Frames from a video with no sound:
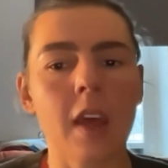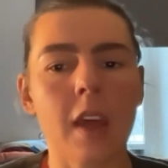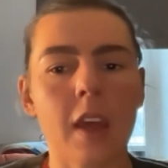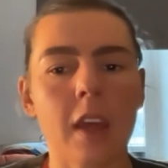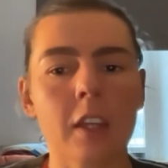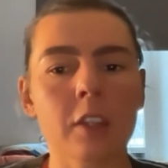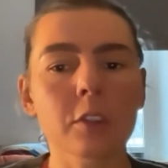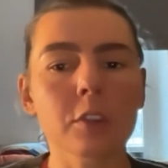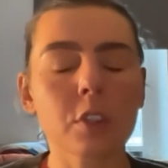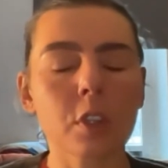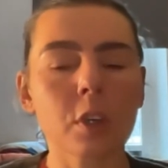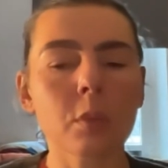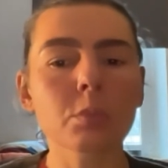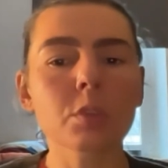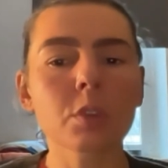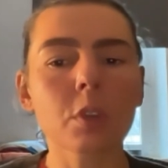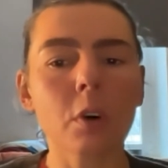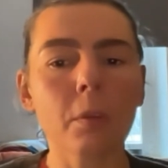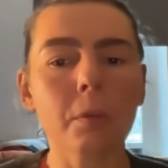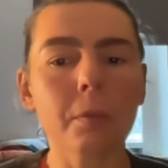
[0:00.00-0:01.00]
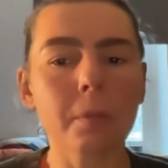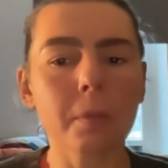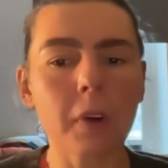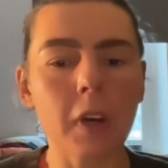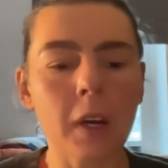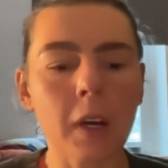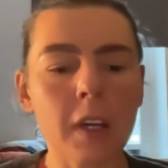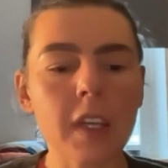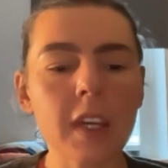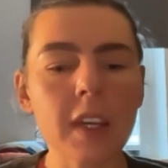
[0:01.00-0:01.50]
in terms of
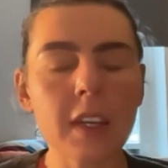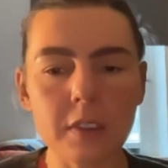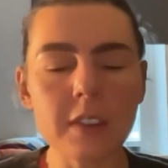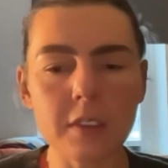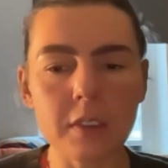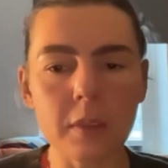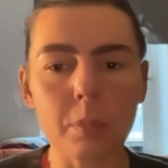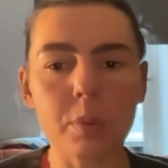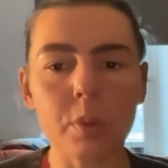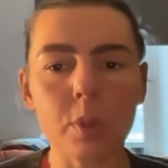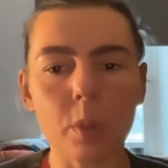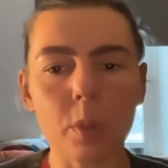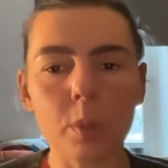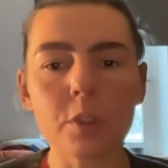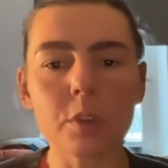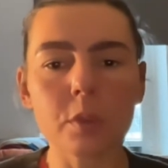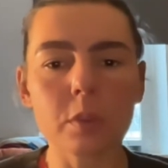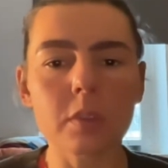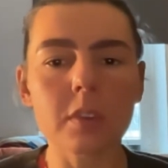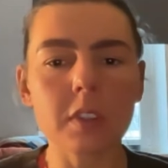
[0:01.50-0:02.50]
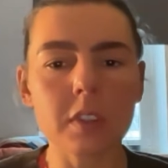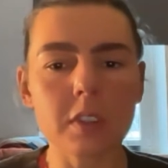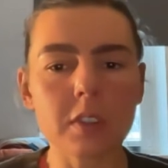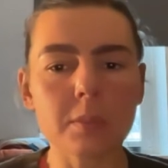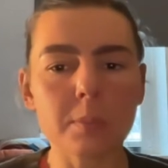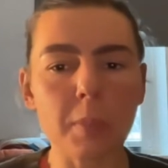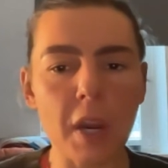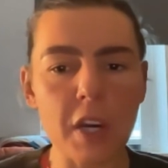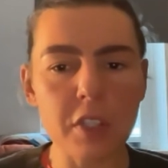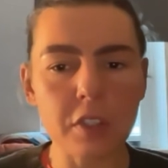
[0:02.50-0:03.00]
his approach to the
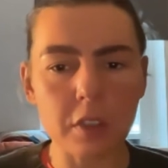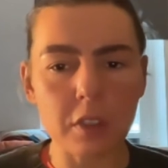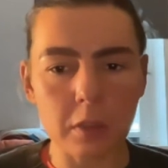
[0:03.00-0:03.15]
special